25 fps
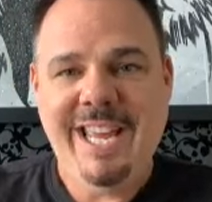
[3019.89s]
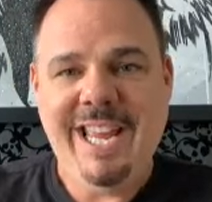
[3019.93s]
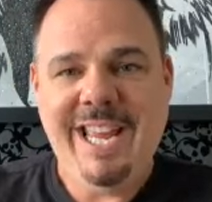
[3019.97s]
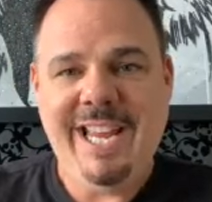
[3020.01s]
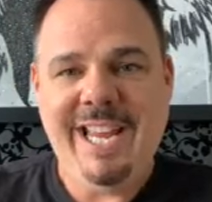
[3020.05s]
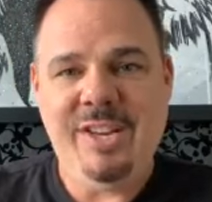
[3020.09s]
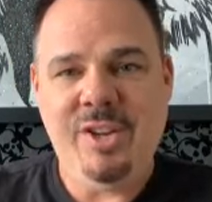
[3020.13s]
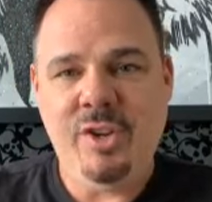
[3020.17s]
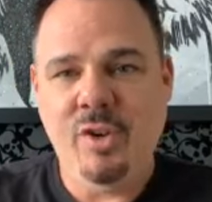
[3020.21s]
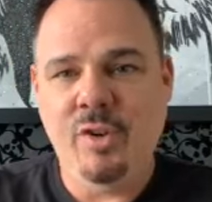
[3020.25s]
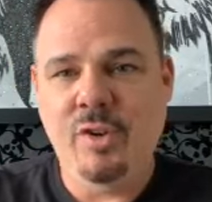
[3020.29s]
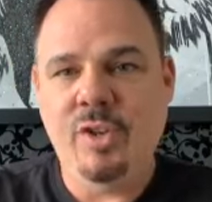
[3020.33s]

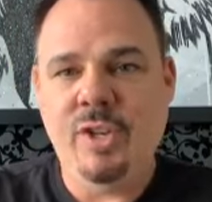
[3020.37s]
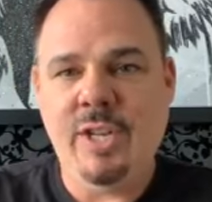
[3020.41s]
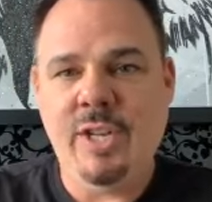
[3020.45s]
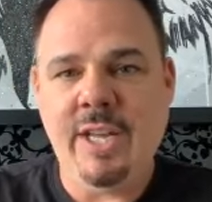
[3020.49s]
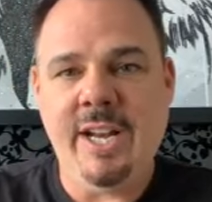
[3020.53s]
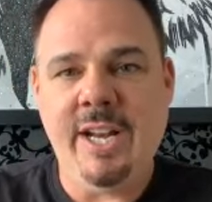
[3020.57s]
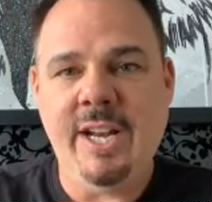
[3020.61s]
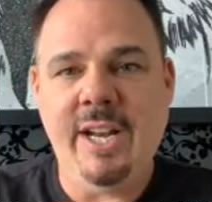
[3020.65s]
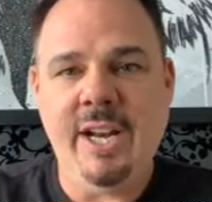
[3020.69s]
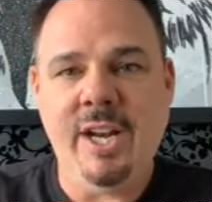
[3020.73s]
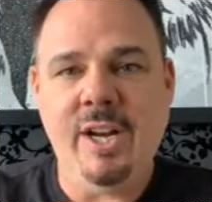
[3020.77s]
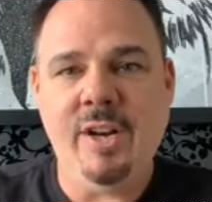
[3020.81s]
And you
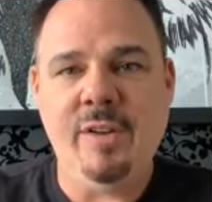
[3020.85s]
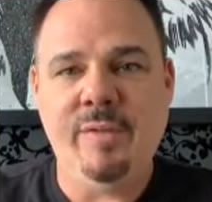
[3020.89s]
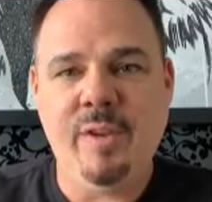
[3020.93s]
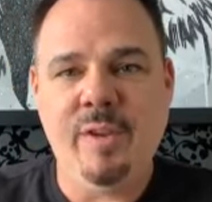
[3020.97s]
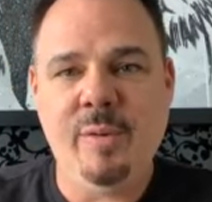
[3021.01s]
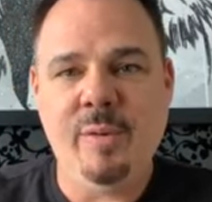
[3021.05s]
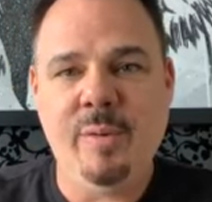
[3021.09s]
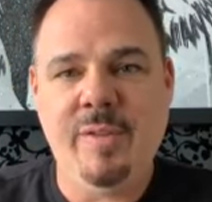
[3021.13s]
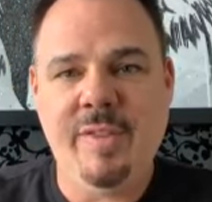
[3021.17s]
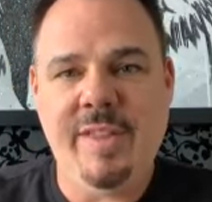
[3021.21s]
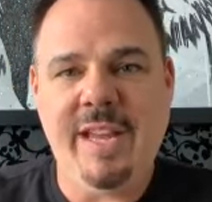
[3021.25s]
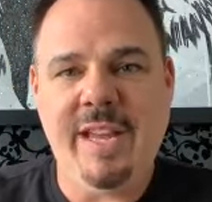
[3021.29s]
did an
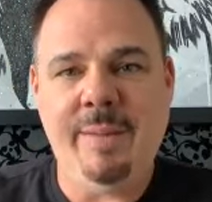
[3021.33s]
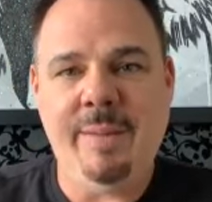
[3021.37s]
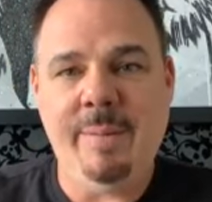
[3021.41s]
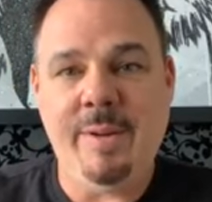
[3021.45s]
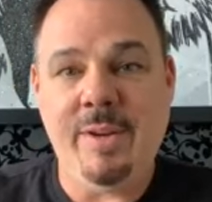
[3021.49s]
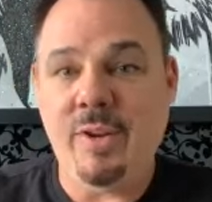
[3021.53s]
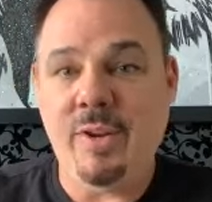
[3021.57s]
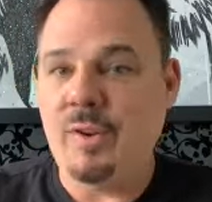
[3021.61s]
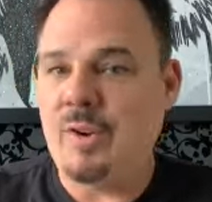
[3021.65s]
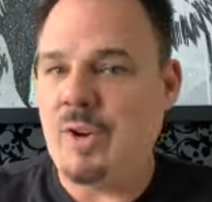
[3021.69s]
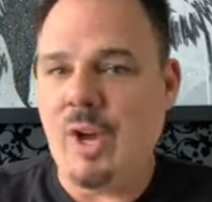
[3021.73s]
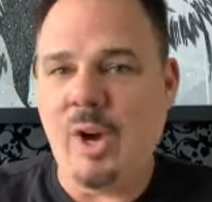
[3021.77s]
interview with them
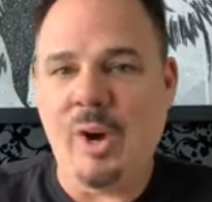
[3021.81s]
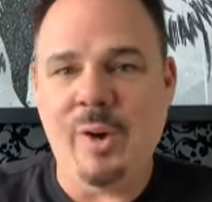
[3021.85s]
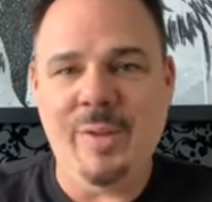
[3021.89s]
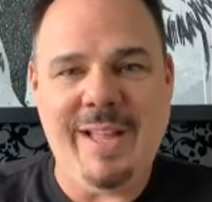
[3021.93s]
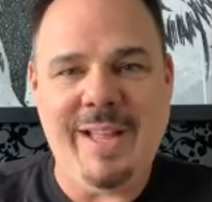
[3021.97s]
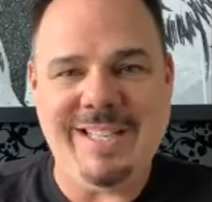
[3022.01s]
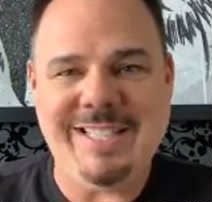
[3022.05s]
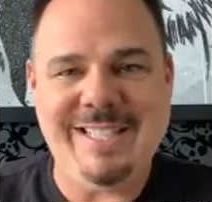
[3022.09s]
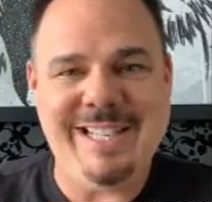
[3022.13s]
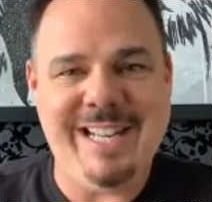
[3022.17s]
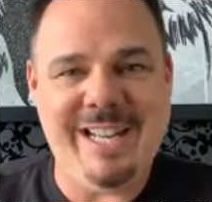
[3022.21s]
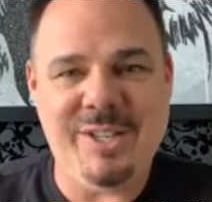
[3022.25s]
and you know
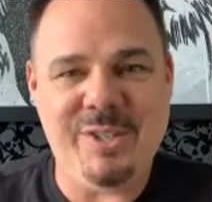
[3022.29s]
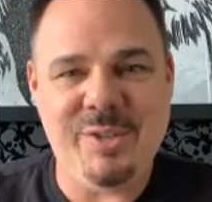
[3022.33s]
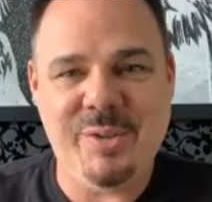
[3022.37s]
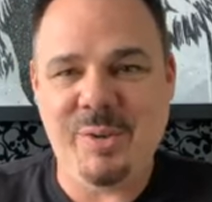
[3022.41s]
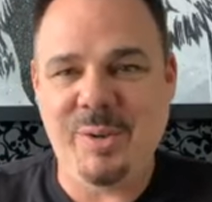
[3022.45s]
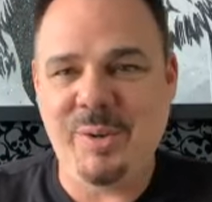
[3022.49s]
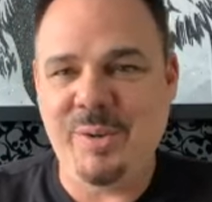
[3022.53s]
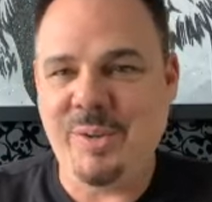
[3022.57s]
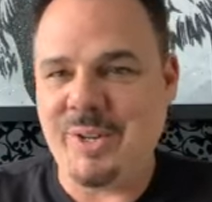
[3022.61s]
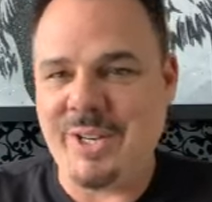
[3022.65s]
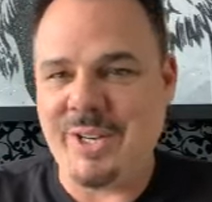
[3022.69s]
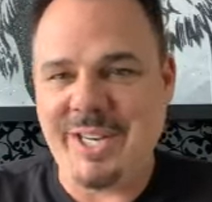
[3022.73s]
that's not
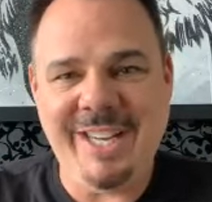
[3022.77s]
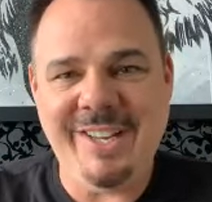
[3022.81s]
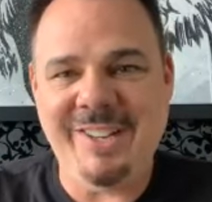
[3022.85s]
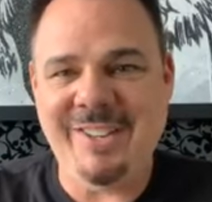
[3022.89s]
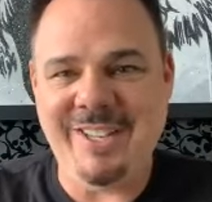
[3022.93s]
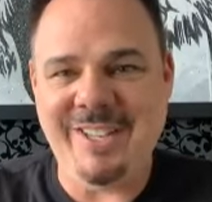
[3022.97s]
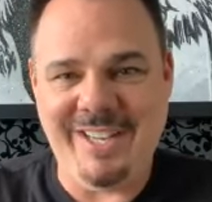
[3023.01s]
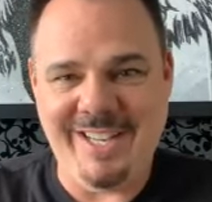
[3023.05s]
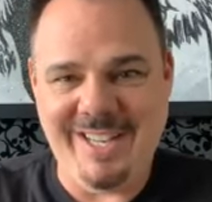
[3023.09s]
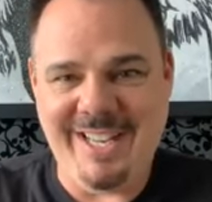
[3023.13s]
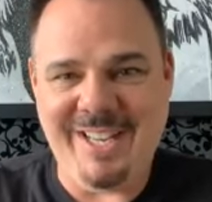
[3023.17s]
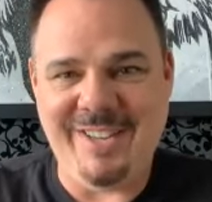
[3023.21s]
true. They're
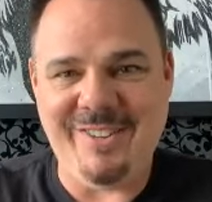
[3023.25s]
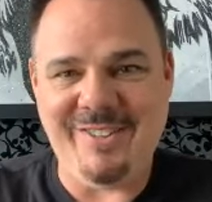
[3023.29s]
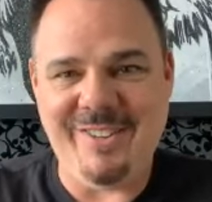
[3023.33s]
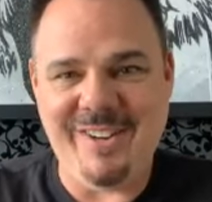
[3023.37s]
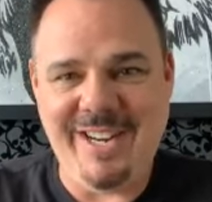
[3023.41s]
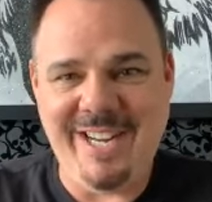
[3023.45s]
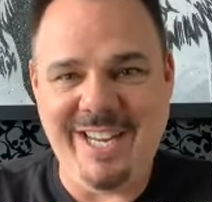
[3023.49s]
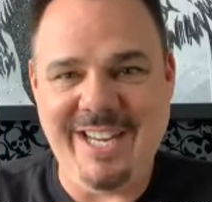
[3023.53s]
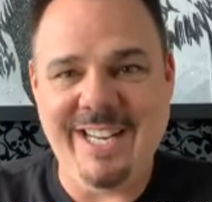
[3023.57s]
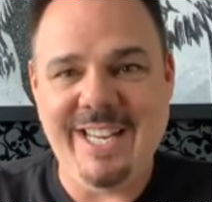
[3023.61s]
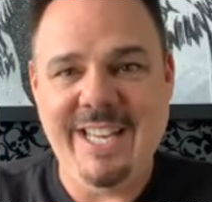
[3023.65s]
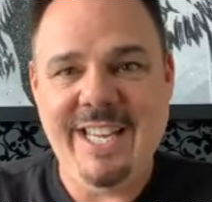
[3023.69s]
killing it now,
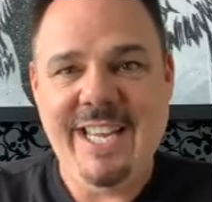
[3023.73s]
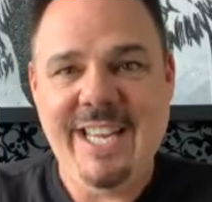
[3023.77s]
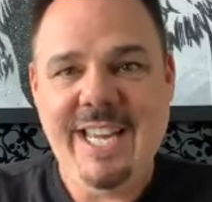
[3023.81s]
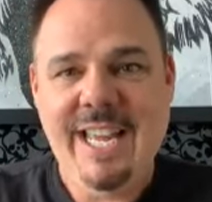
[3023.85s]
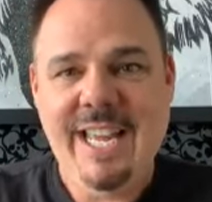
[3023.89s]
right?